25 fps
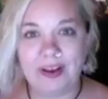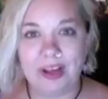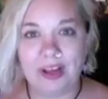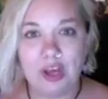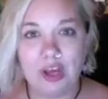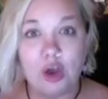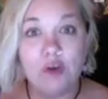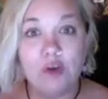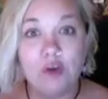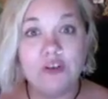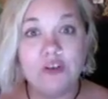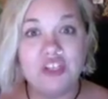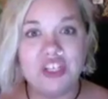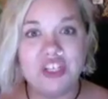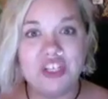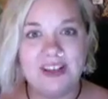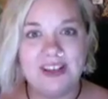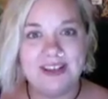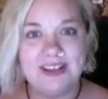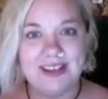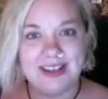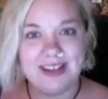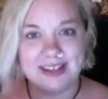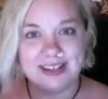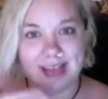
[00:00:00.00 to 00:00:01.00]
goat
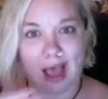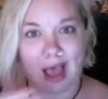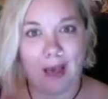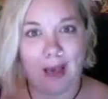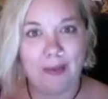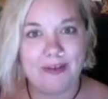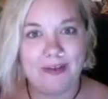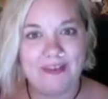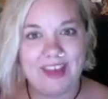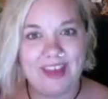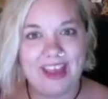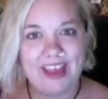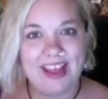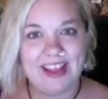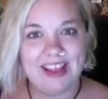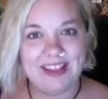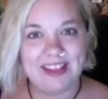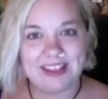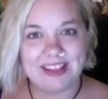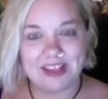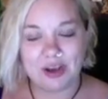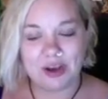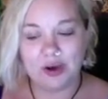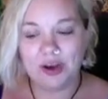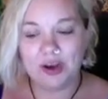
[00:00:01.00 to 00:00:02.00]
cheese on top of it. And
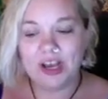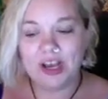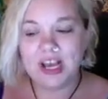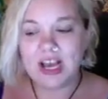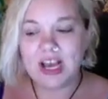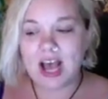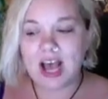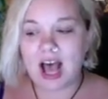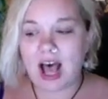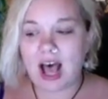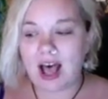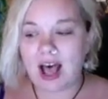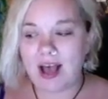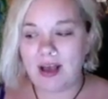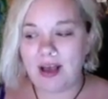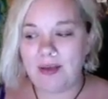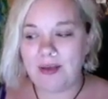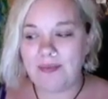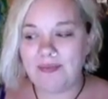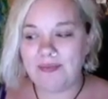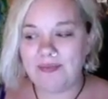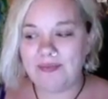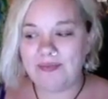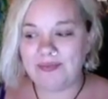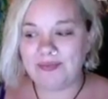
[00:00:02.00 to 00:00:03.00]
so
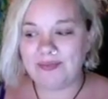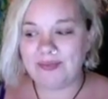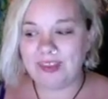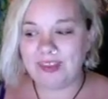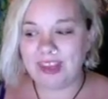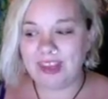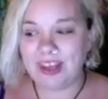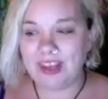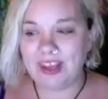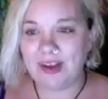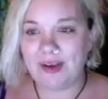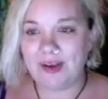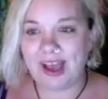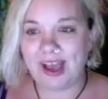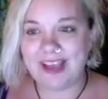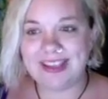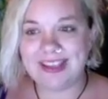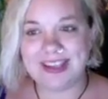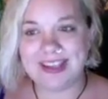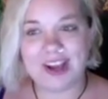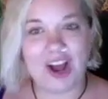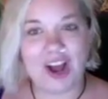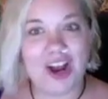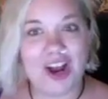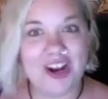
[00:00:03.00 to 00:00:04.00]
you know, as
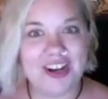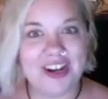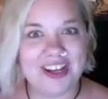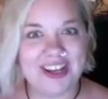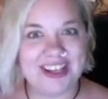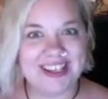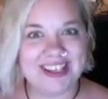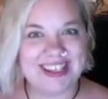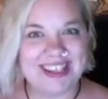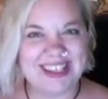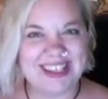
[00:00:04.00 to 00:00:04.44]
an artist